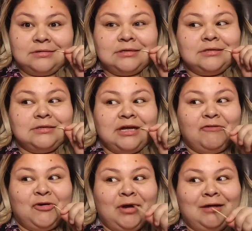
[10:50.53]
And I
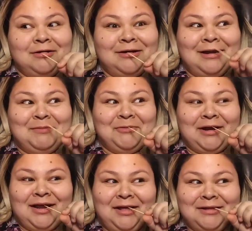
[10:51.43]
have a crowd looking at me
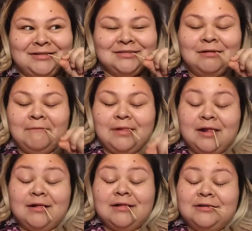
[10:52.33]
right now.
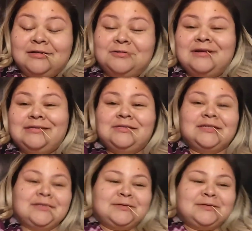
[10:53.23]
Anyways,